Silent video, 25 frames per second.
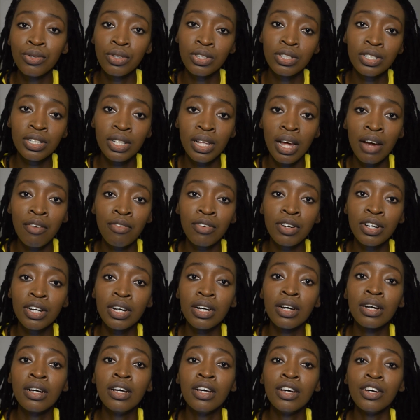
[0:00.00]
in South
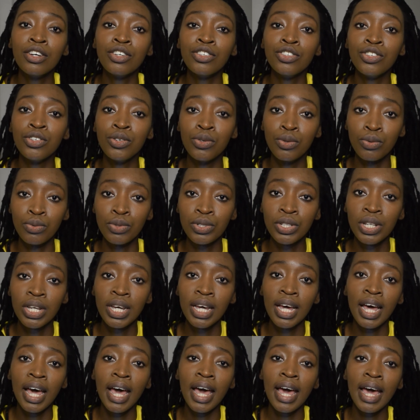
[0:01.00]
Africa use.
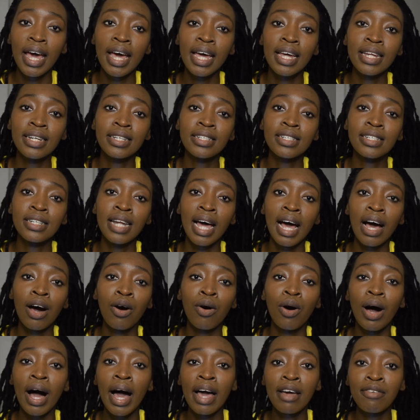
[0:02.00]
And
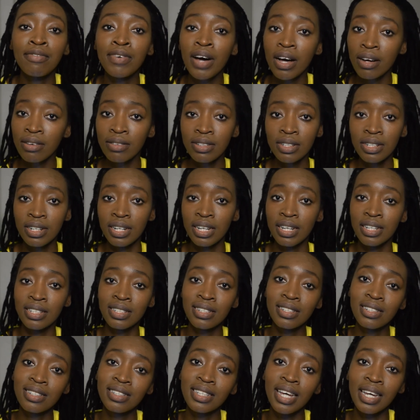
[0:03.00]
now I found a
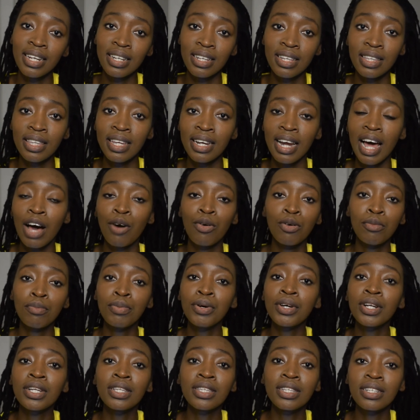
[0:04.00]
study that I will
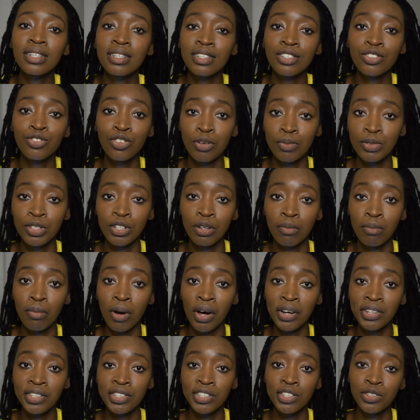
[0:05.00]
put in the description
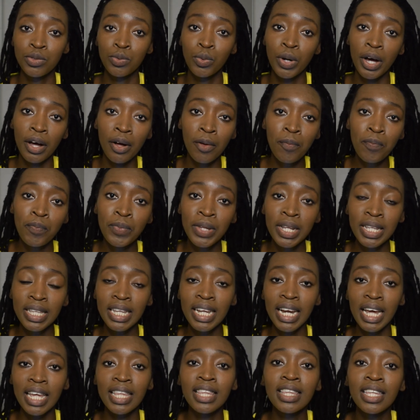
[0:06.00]
box as well,
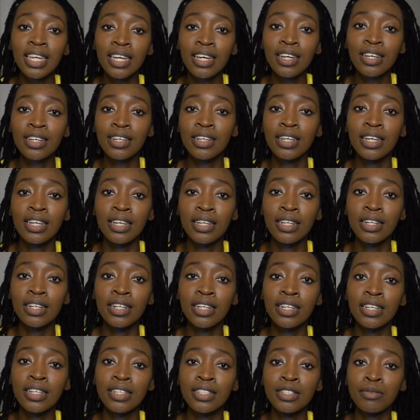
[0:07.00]
that I think
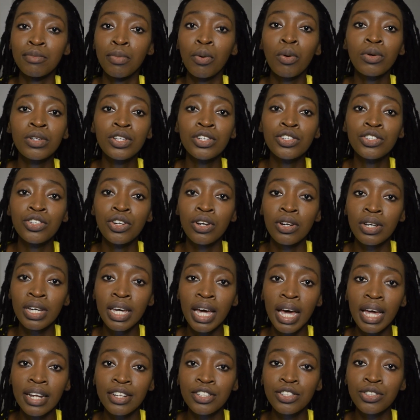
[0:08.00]
it is important to look
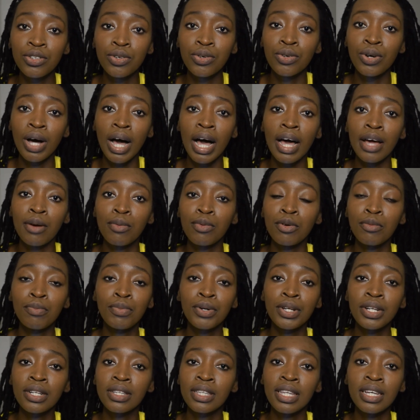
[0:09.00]
at. So I will
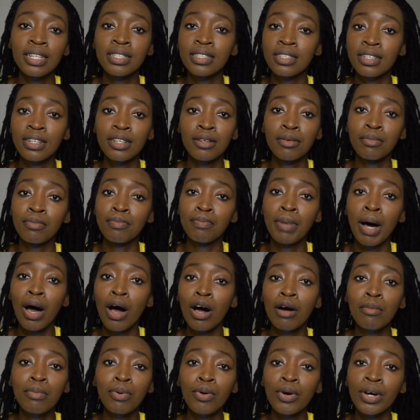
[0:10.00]
put, there's a
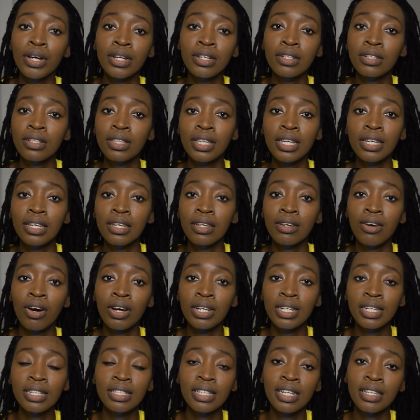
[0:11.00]
PowerPoint thingy
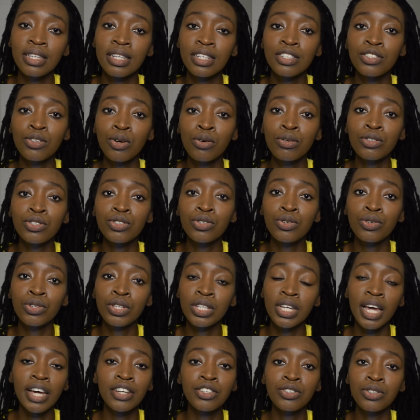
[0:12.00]
on it, and there's also
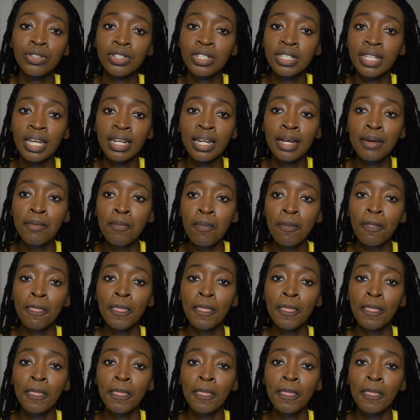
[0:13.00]
the actual study.